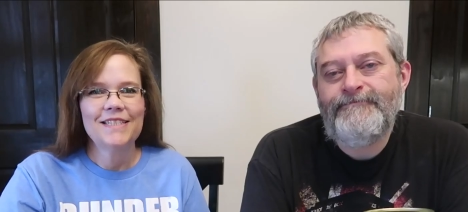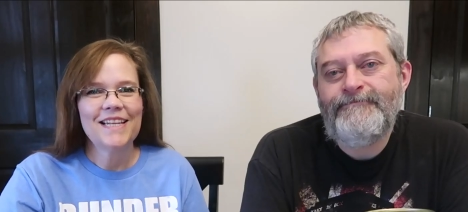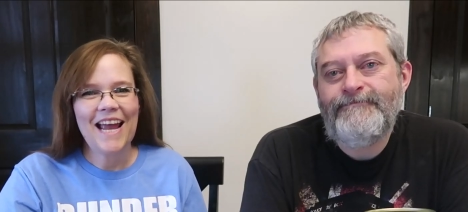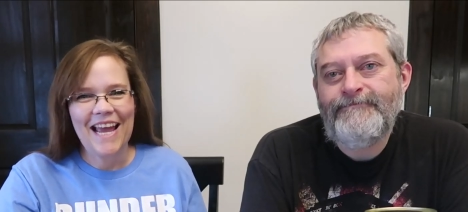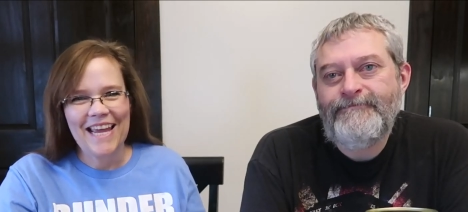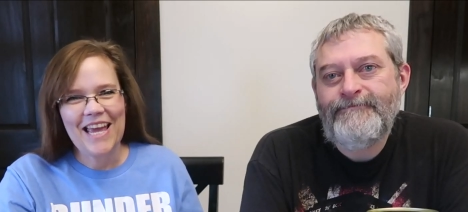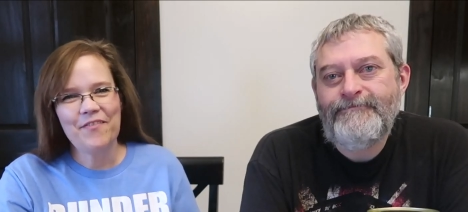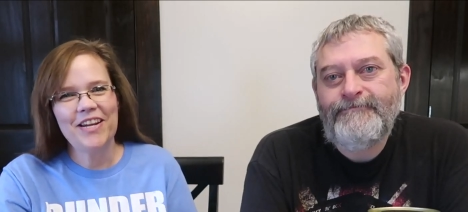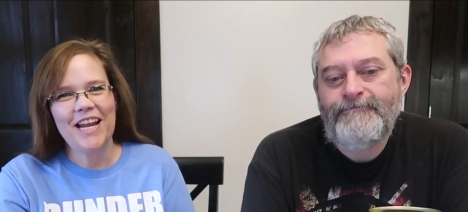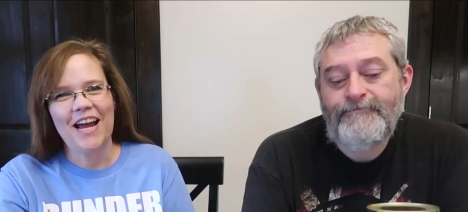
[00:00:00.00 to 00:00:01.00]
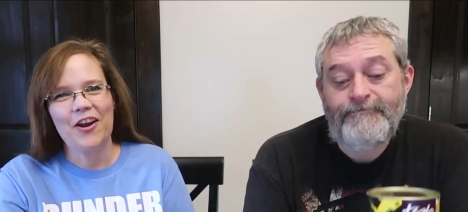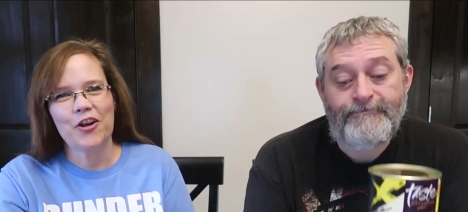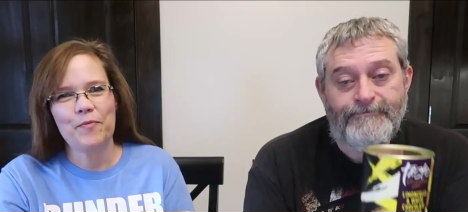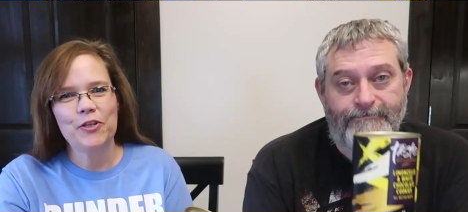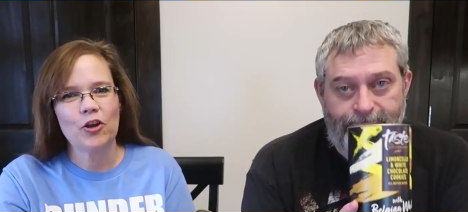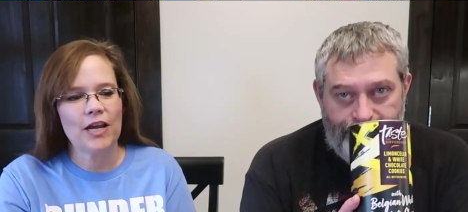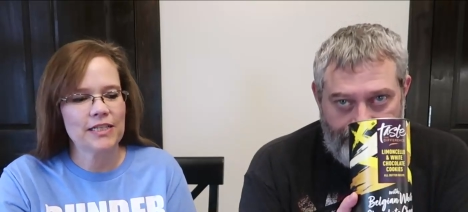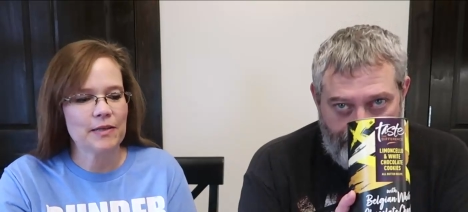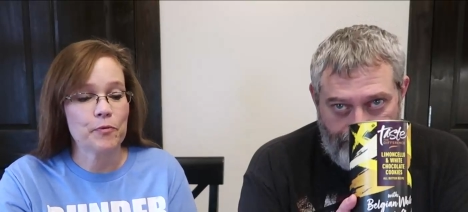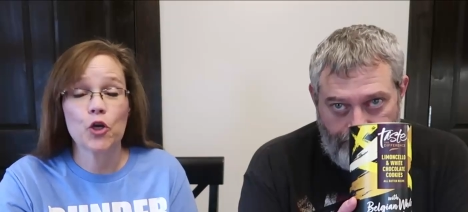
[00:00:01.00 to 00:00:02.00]
Speaker 1: Today, Kevin and I are gonna be trying
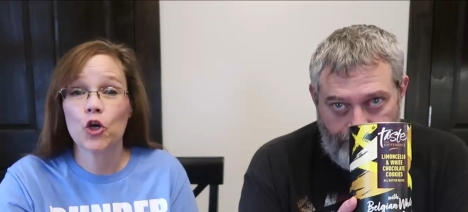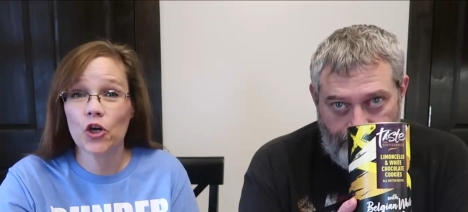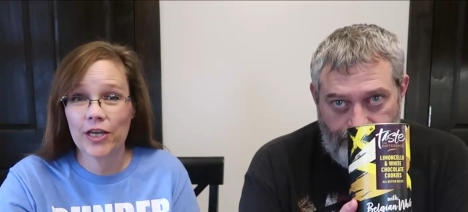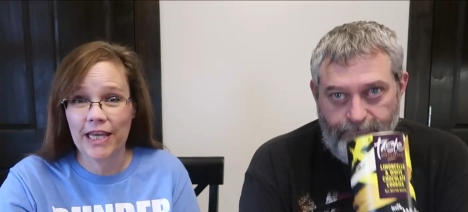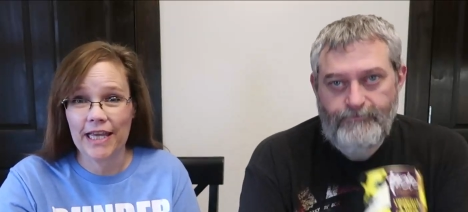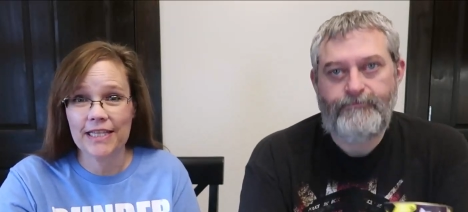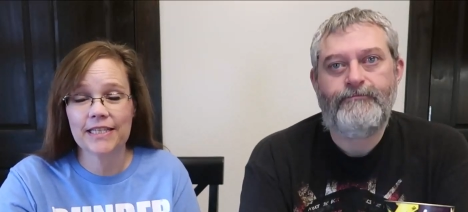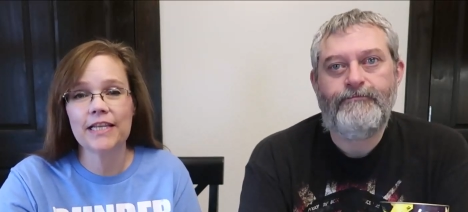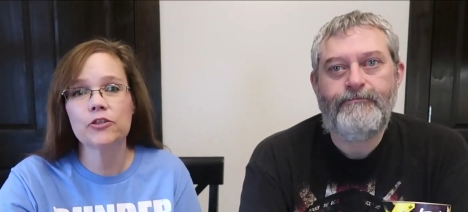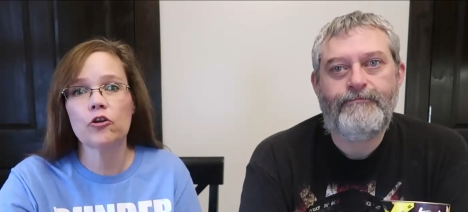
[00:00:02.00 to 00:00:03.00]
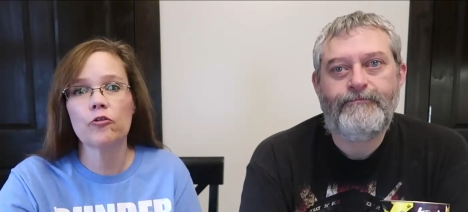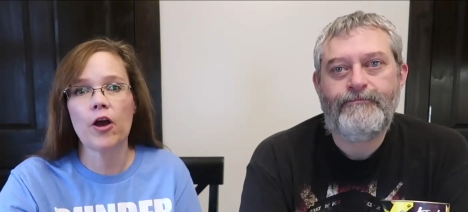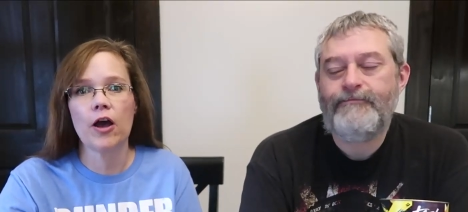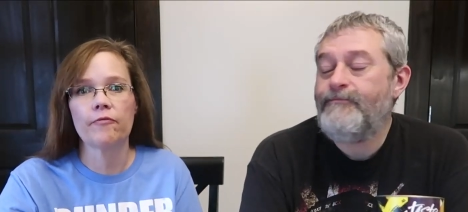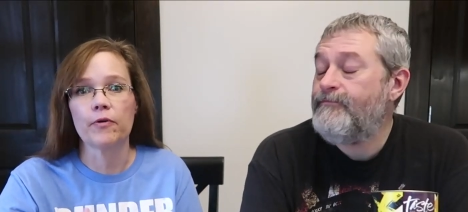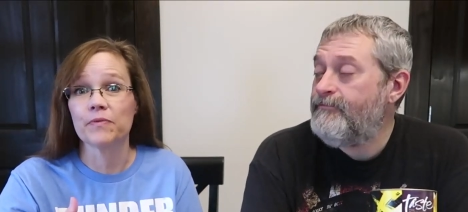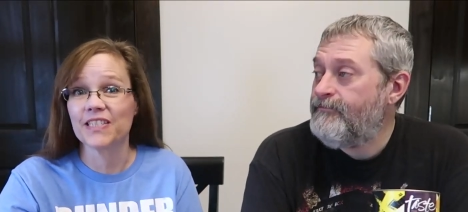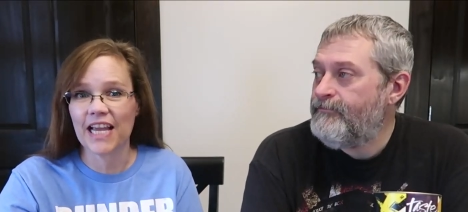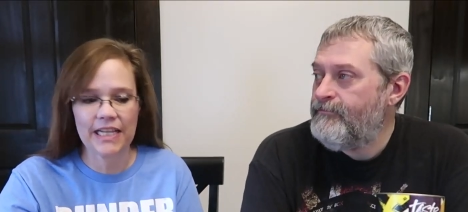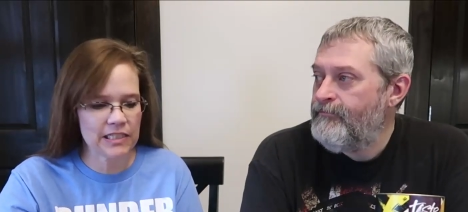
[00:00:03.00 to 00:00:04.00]
some cookies. These are uh, from
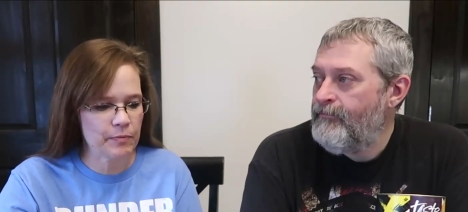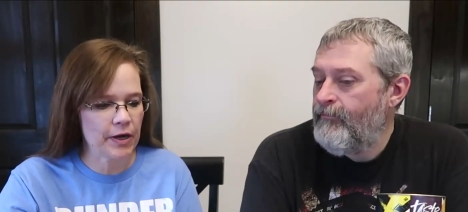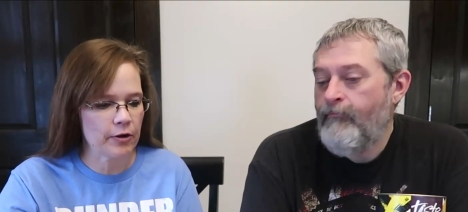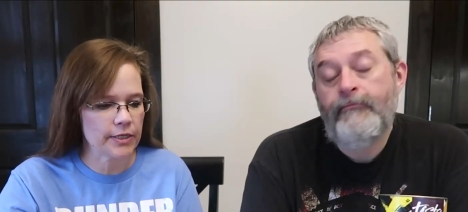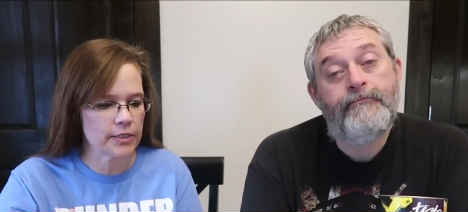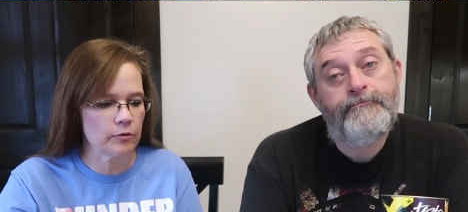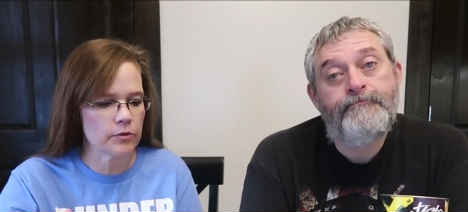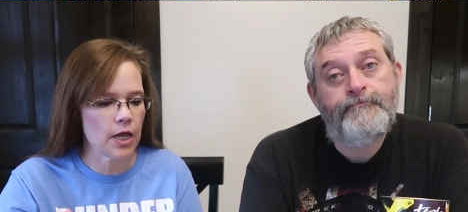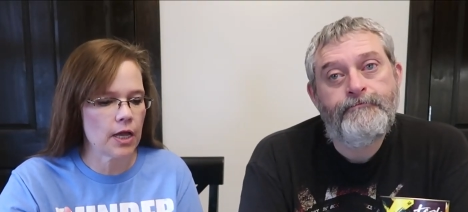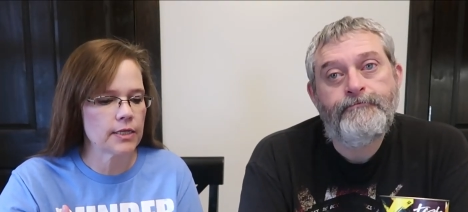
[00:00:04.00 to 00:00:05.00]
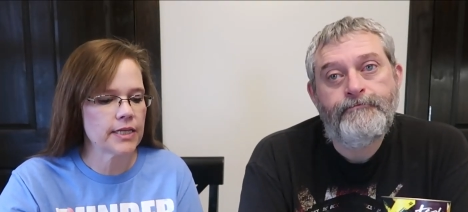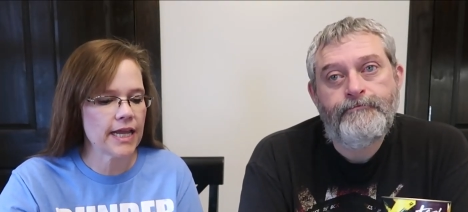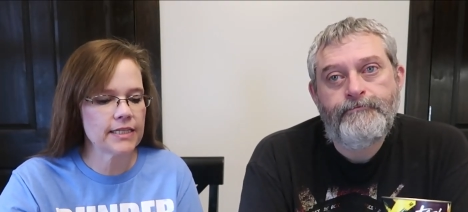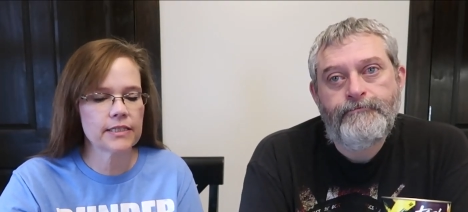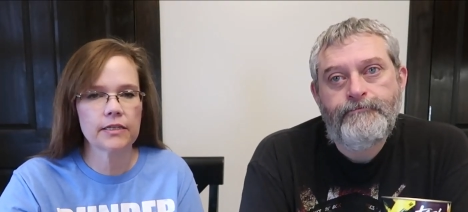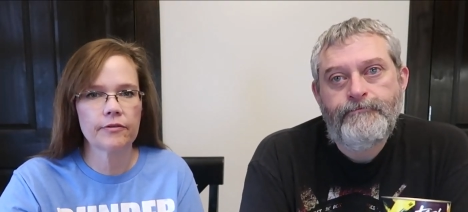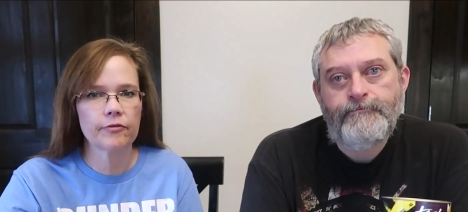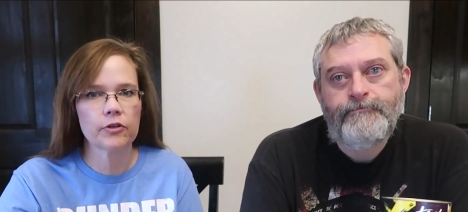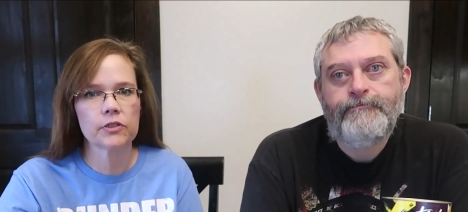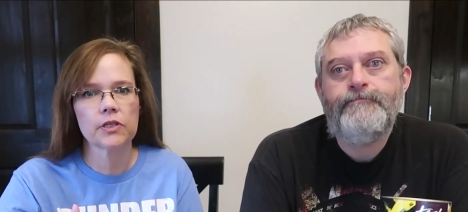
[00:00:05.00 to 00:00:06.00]
Sainsbury. So uh, Taste the
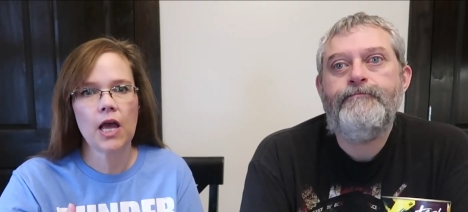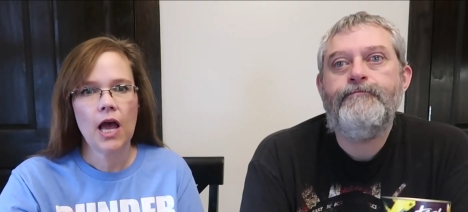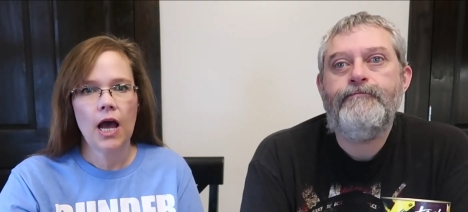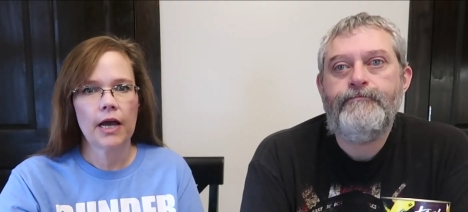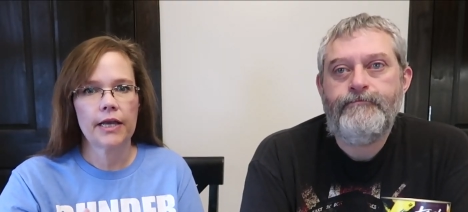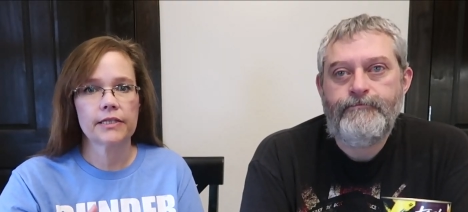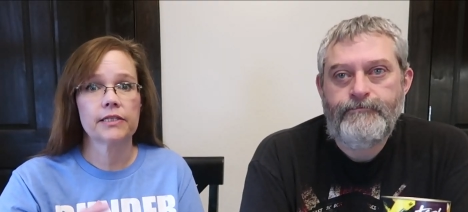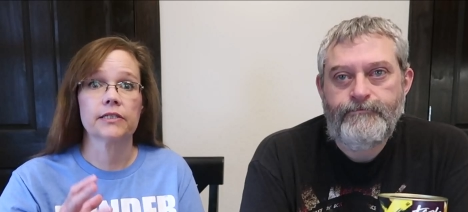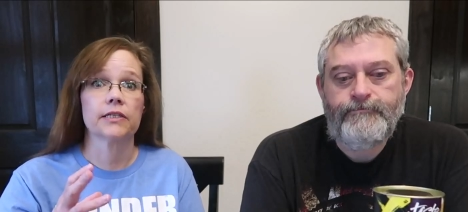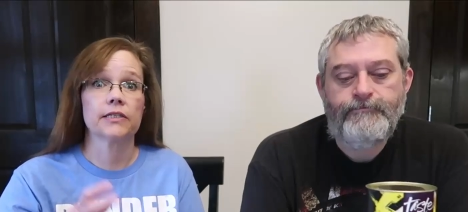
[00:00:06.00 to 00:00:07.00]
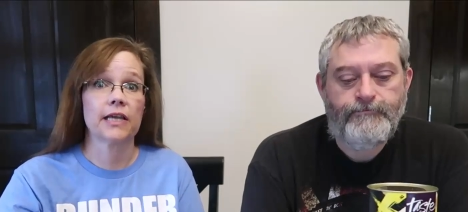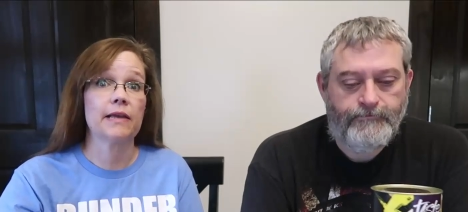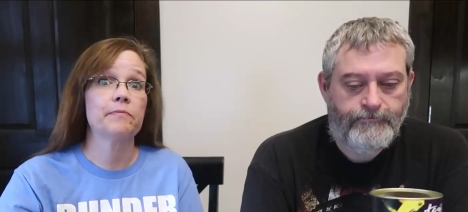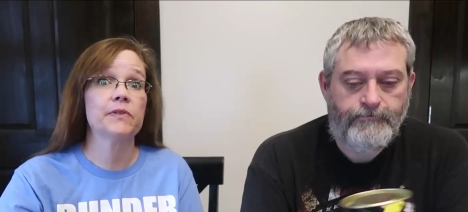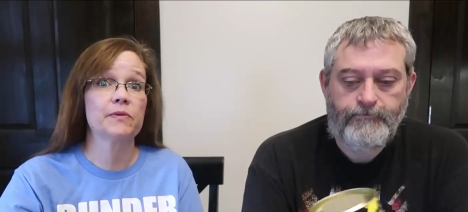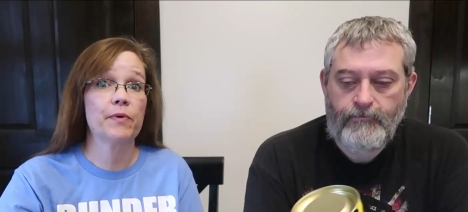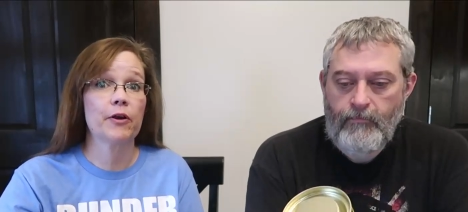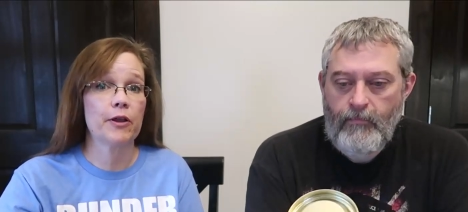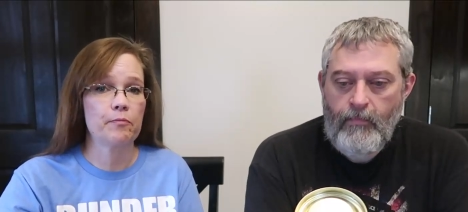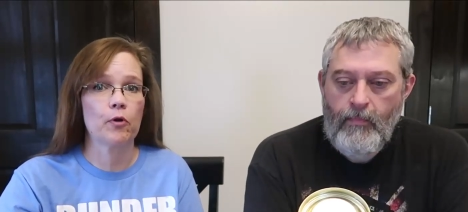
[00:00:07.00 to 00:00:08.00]
Difference, I guess is the
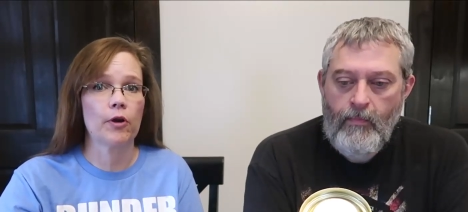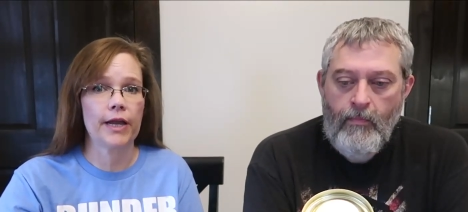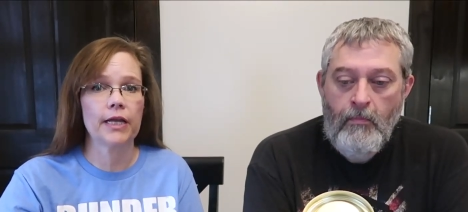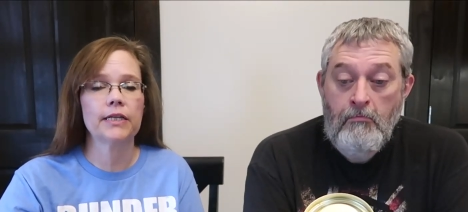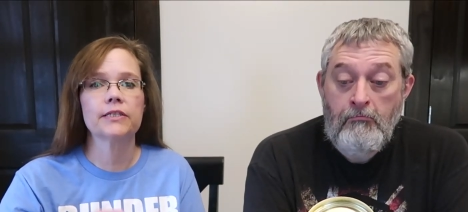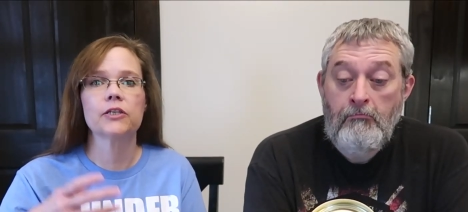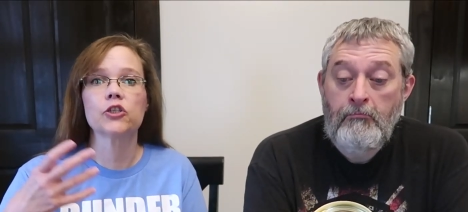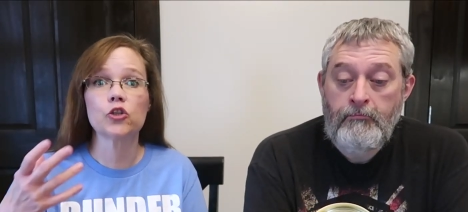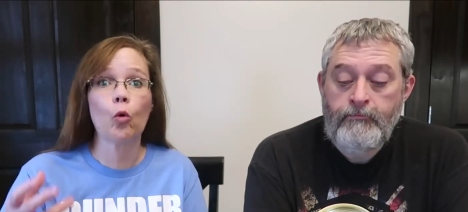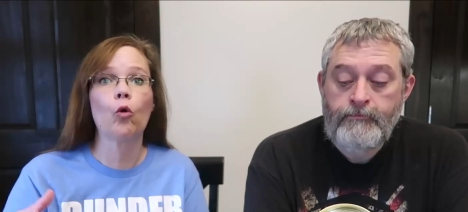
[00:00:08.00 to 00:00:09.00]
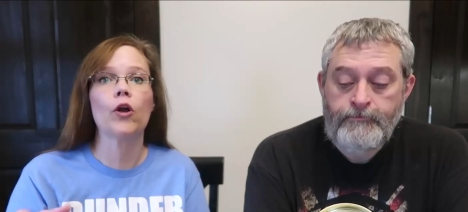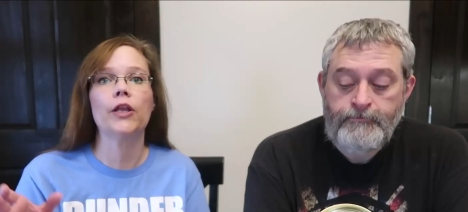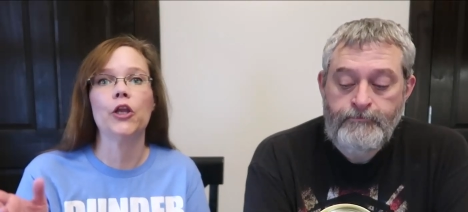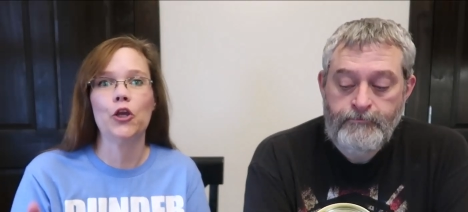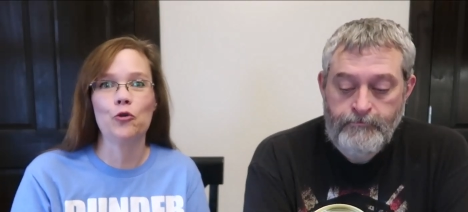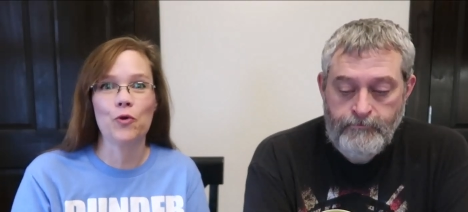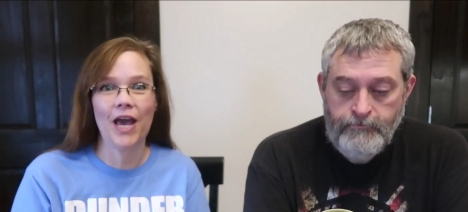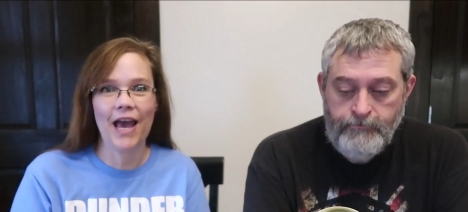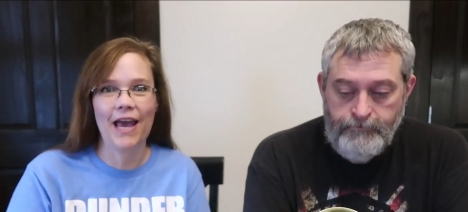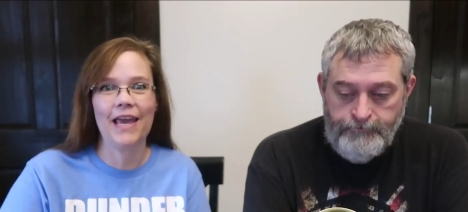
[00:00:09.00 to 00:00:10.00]
Sainsbury brand. It's a store in the
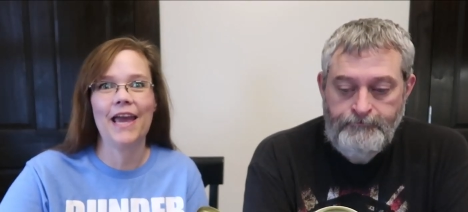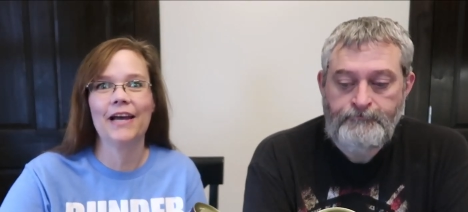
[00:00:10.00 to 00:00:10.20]
UK.